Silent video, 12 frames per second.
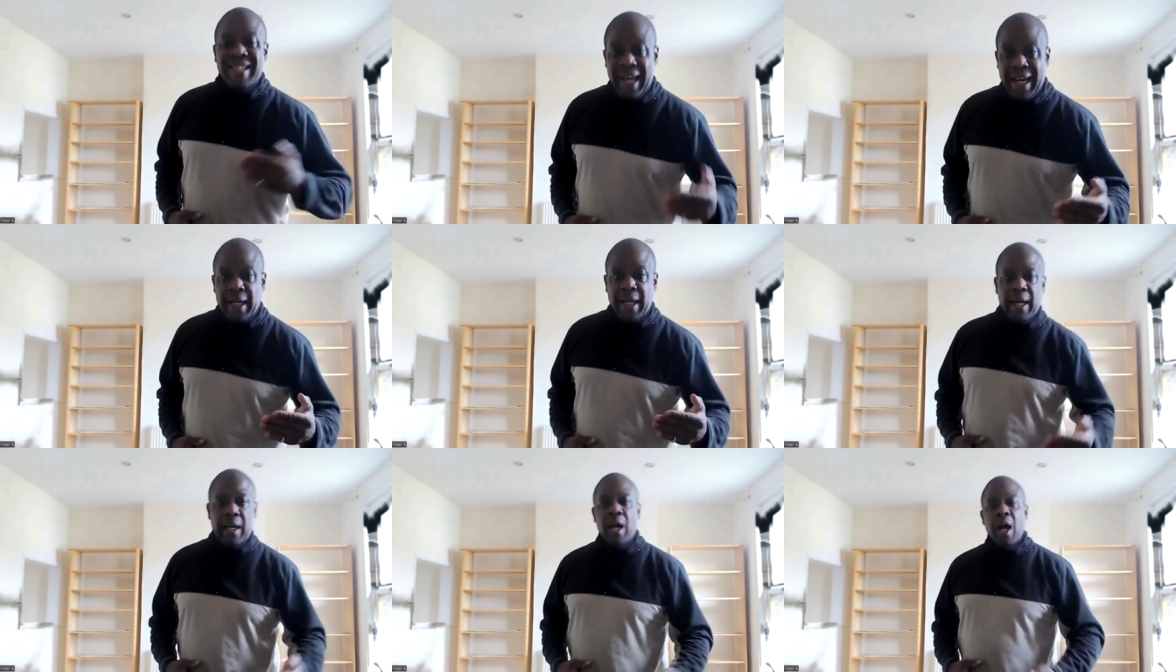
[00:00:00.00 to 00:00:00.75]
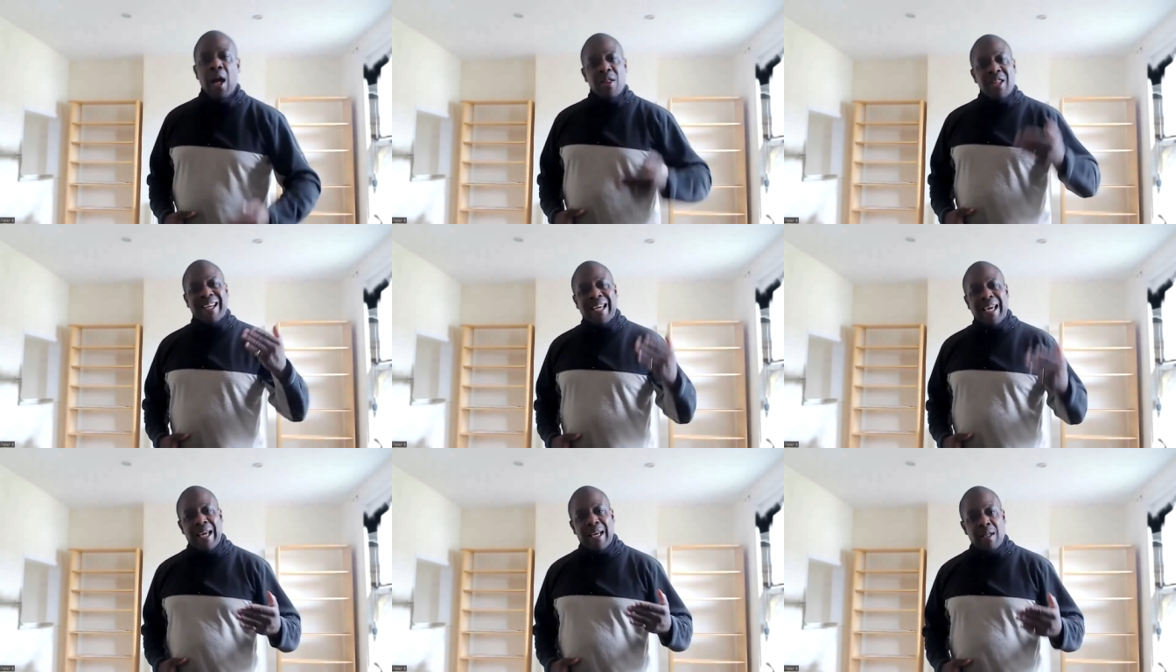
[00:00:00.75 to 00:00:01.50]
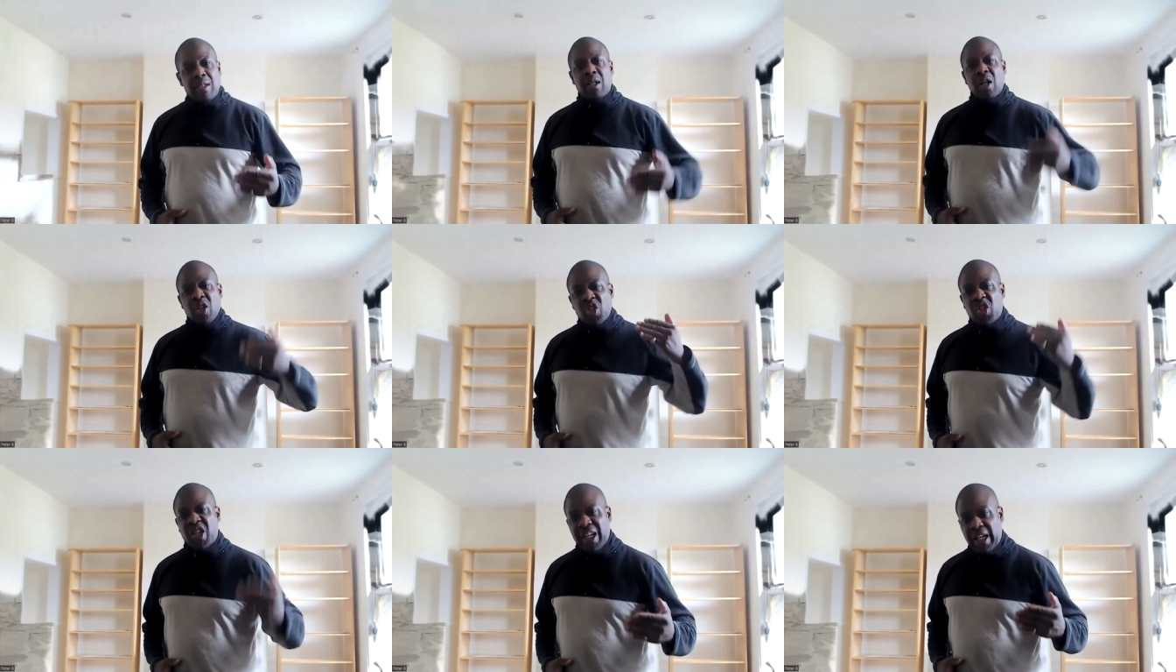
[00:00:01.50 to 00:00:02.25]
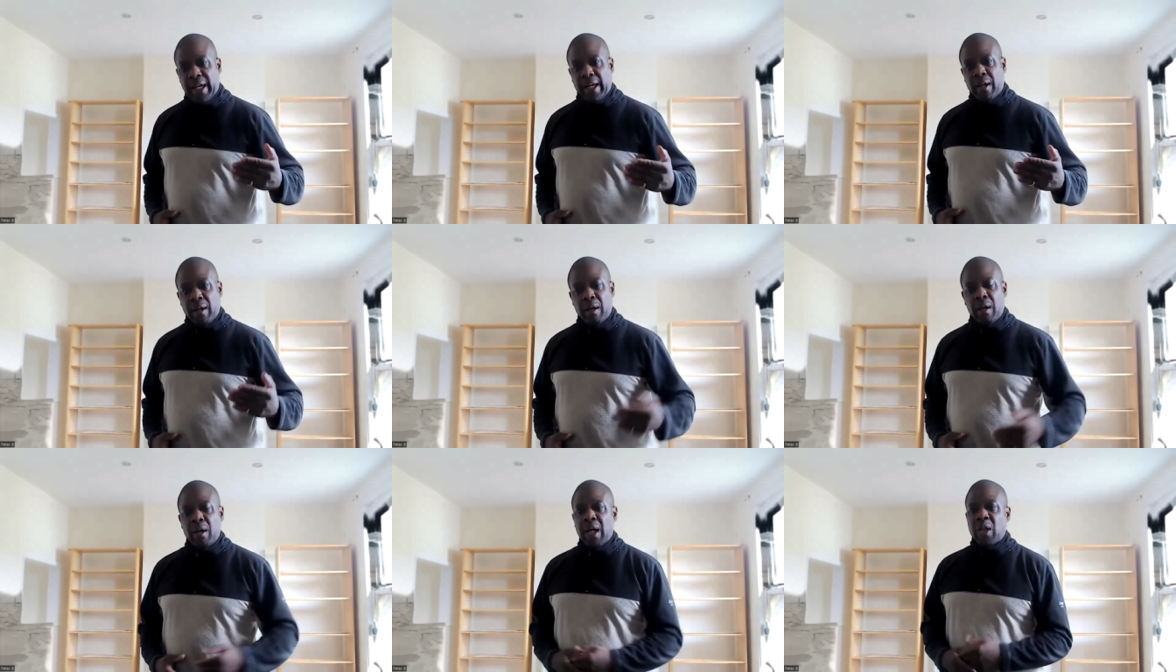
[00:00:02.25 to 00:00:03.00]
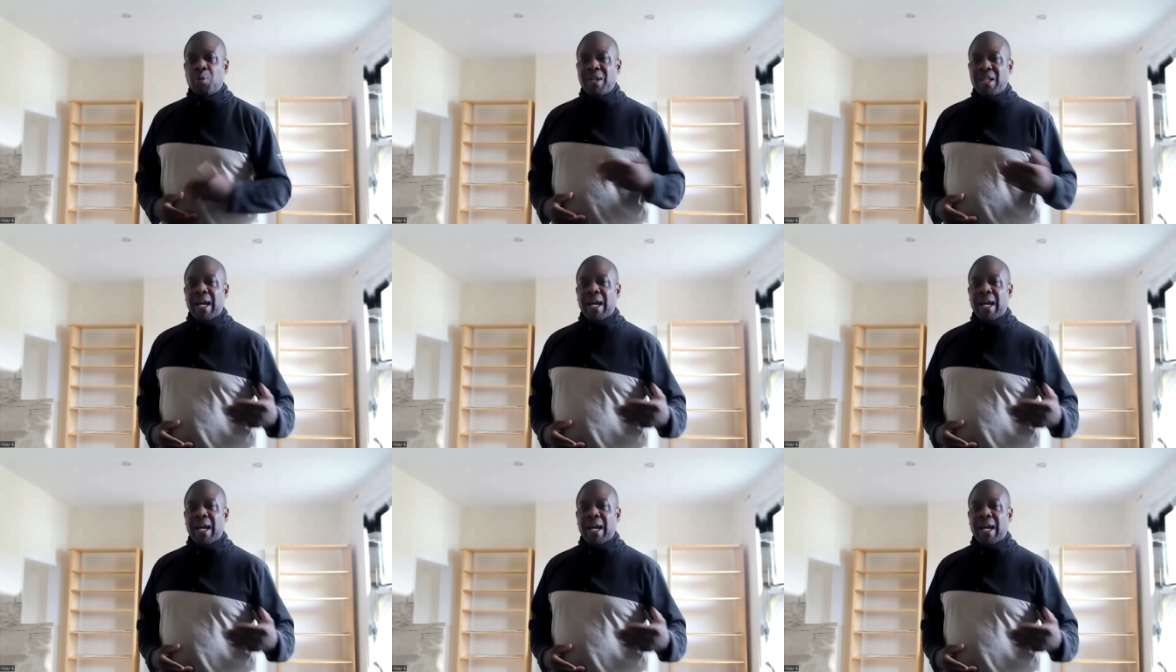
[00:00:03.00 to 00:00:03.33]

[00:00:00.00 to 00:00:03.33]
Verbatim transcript: Taking the king's shilling, as we